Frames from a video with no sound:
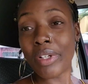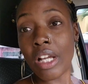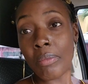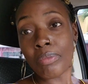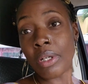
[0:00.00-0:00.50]

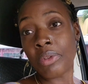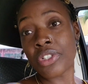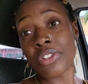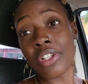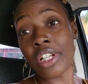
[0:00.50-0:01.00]
I'm probably
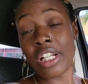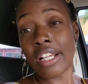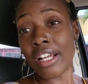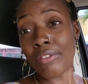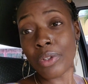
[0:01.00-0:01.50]
just going to get
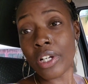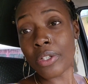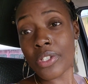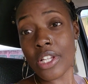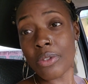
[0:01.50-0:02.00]
like an
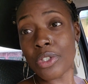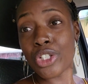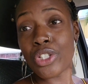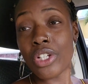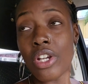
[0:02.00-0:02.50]
avocado
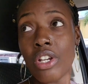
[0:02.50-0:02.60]
sandwich